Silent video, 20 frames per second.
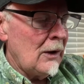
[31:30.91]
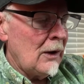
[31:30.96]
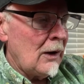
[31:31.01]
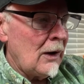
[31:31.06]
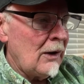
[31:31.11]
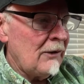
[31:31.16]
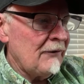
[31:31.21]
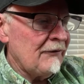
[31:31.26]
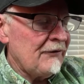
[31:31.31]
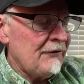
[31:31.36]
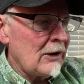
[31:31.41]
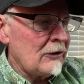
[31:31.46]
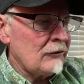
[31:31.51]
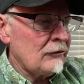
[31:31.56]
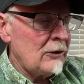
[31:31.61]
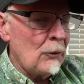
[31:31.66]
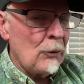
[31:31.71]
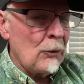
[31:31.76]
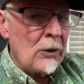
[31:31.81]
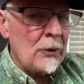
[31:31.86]
And in fact,
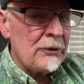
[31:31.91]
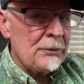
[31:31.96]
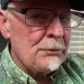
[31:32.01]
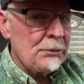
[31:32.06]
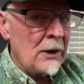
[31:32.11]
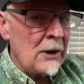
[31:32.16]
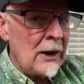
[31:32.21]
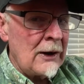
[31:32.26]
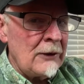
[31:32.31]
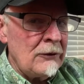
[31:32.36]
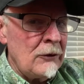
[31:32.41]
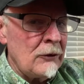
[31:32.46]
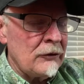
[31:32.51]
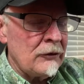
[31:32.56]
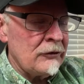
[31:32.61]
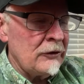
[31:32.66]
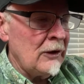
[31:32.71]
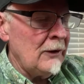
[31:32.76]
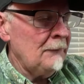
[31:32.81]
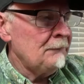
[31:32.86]
she worked with Brian
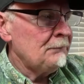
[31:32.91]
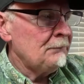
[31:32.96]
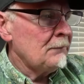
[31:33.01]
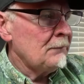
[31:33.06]
Usna.